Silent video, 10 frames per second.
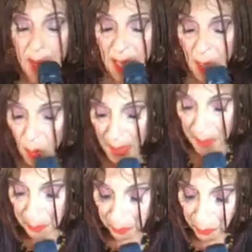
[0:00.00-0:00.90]

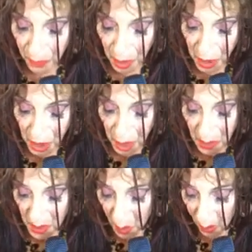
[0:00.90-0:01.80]
Anyway, she
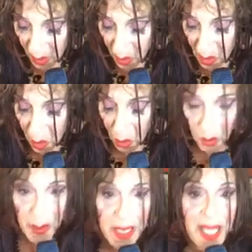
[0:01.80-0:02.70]
was the one who
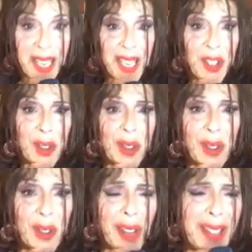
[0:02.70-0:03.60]
told me today. She goes,
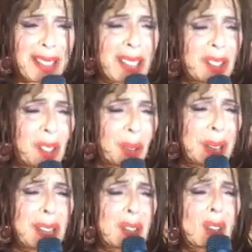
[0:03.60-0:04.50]
oh, that's such a
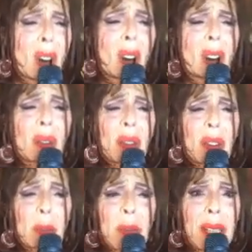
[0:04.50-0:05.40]
great song for
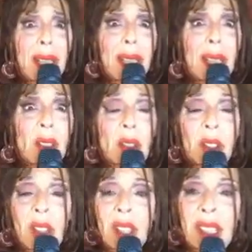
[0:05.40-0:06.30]
the beginning of,
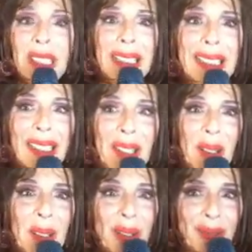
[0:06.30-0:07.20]
you
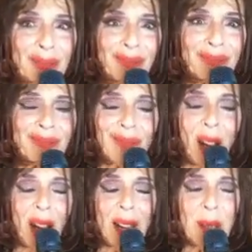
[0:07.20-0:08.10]
know,
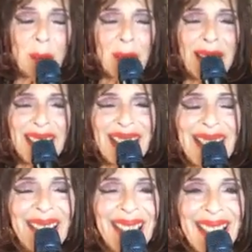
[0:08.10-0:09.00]
autumn, and it's still